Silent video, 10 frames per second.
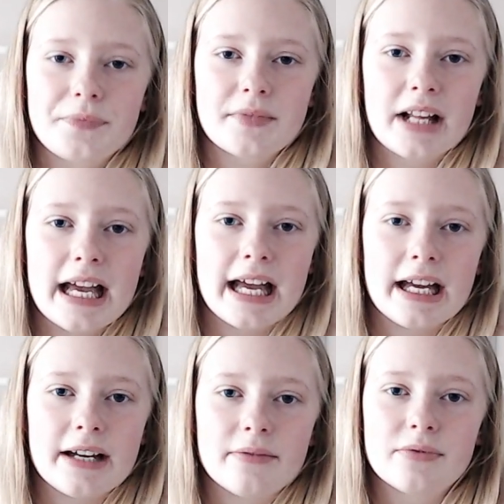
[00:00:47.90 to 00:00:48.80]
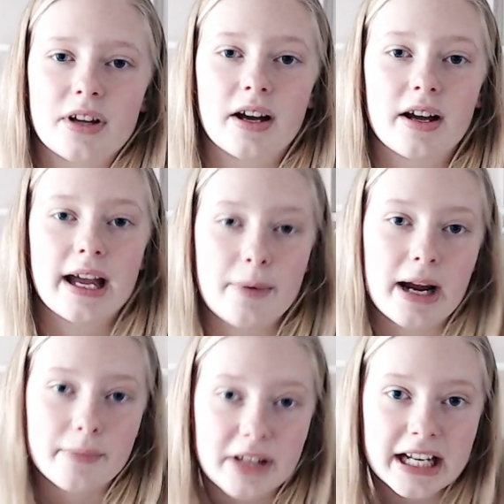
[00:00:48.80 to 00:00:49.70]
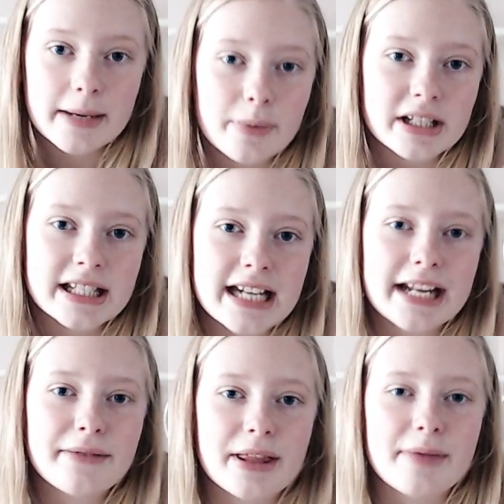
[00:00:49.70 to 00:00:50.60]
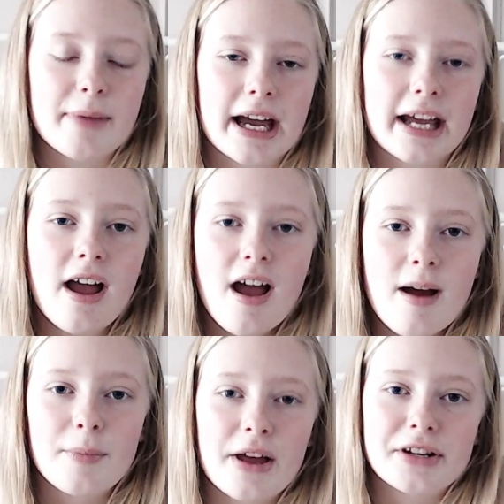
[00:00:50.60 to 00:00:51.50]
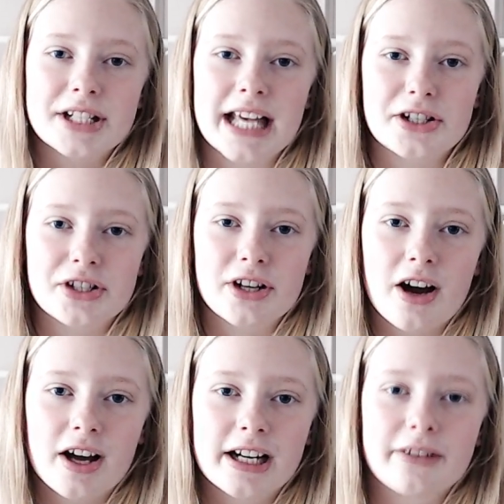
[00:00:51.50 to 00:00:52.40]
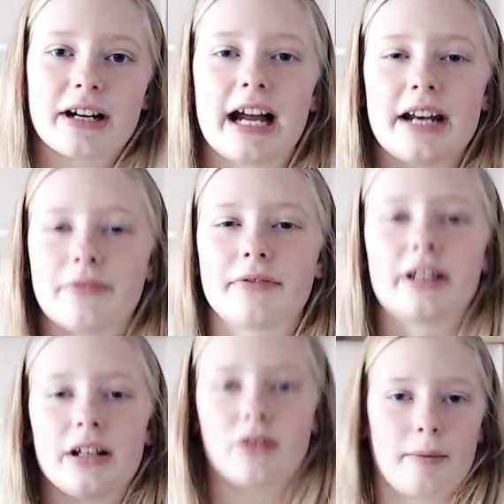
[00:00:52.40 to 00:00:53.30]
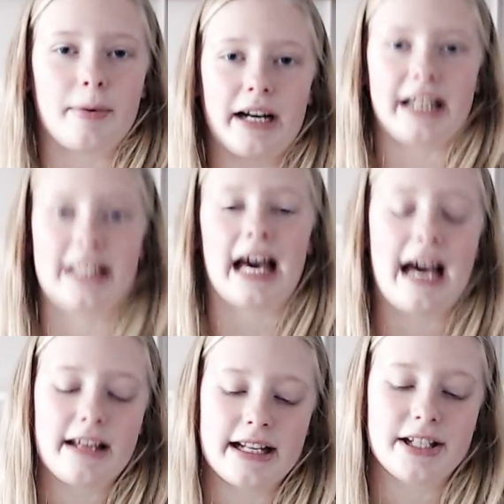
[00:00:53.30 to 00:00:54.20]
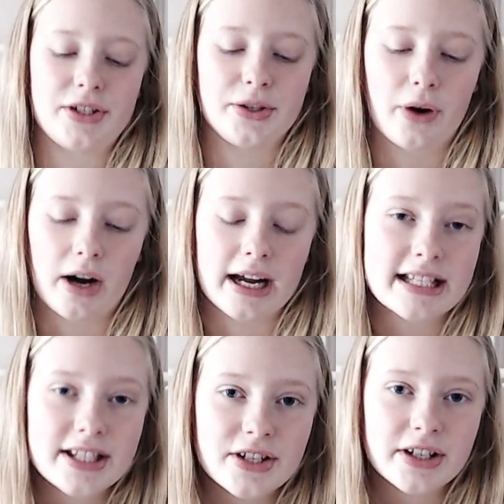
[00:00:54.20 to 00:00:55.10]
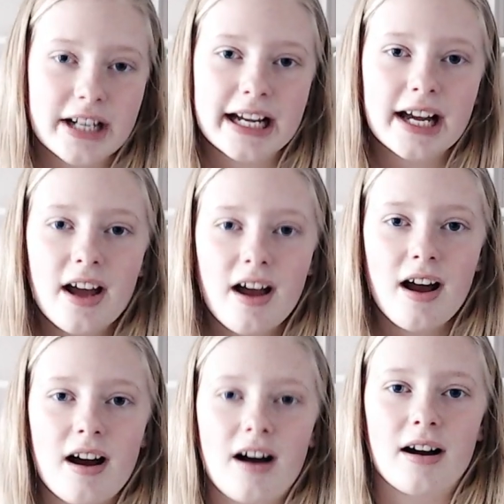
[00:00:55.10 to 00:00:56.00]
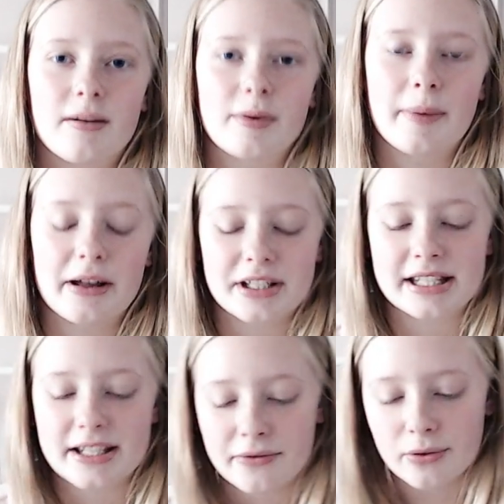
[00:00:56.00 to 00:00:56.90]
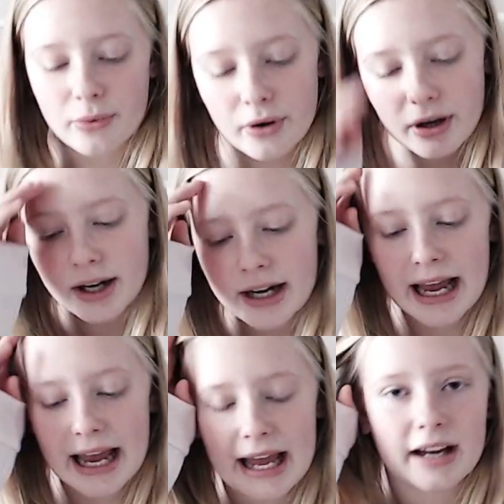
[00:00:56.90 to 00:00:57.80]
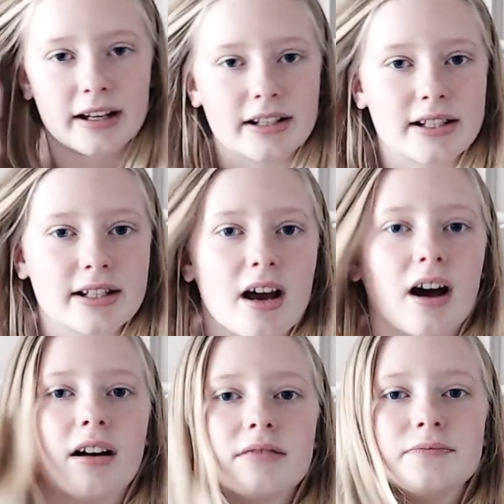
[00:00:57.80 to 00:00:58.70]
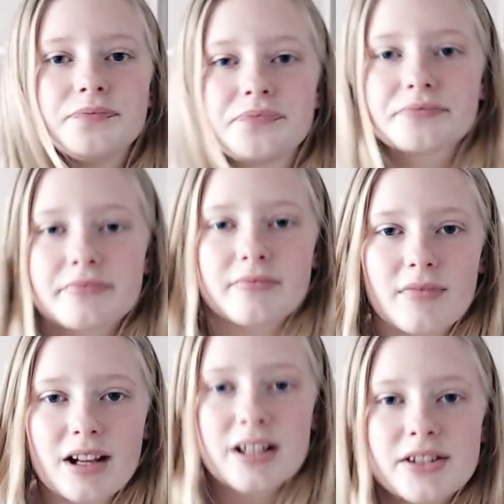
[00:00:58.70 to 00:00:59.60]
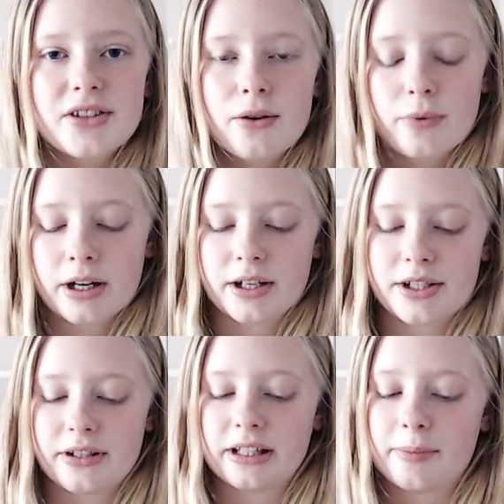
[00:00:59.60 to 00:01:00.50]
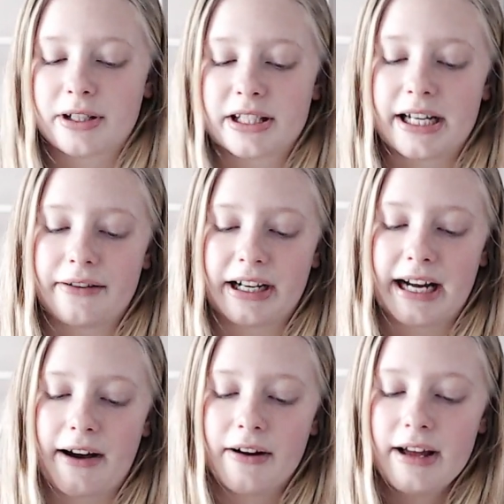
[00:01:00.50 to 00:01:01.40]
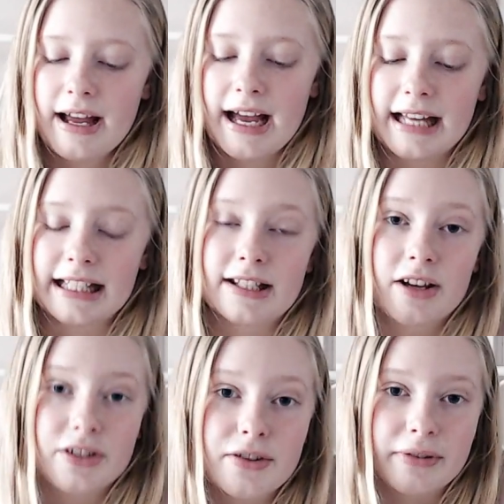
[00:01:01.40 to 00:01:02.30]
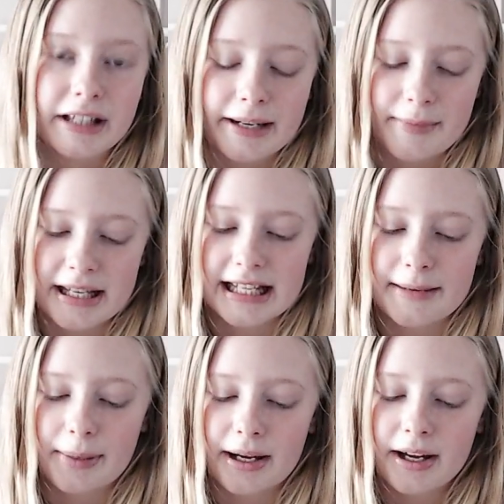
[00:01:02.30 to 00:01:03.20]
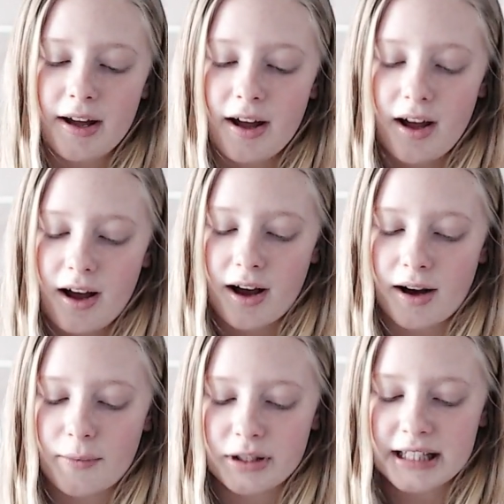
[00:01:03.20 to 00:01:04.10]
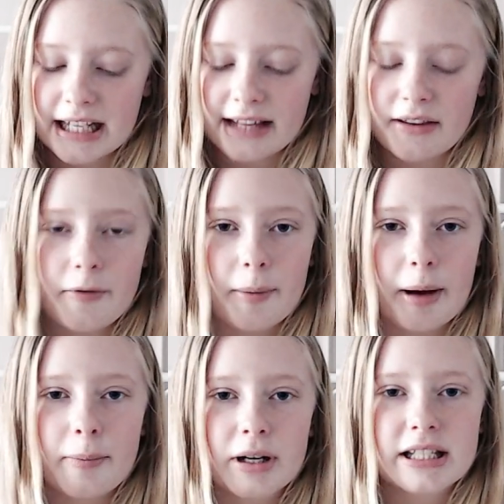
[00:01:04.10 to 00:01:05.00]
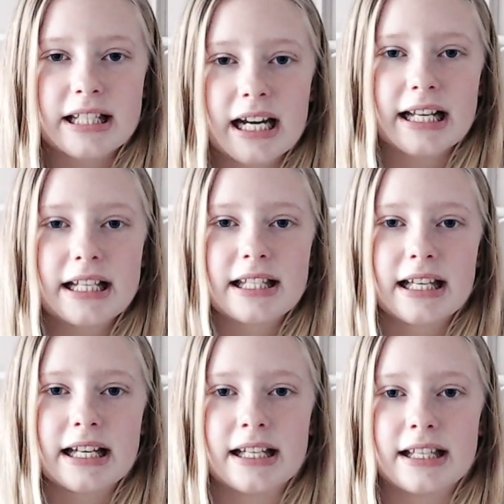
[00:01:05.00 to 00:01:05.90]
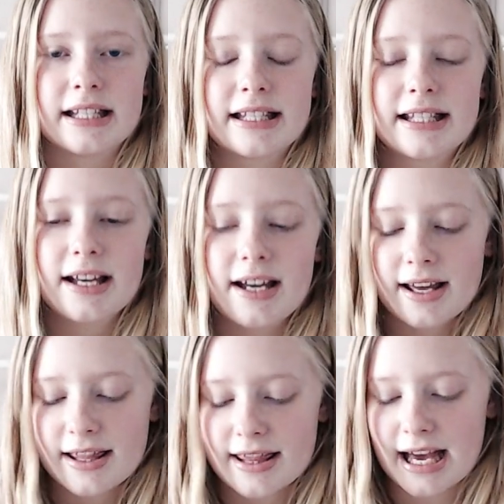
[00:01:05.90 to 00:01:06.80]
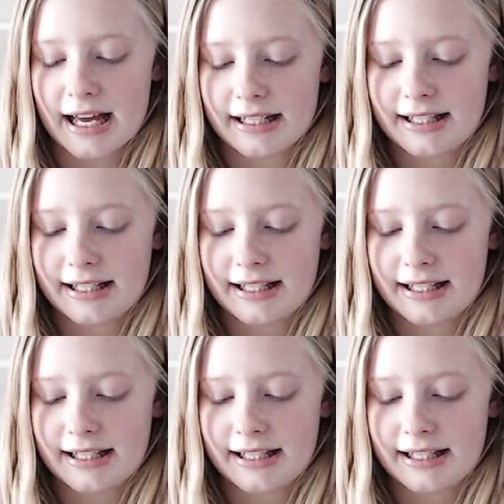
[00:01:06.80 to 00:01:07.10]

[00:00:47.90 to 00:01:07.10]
the Abraham Lincoln book study with my brothers Asher and Connor, and we're kind of incorporating that into our history about the Civil War, and so we're doing the book study now, and that's also really amazing. But one thing I love about book studies is that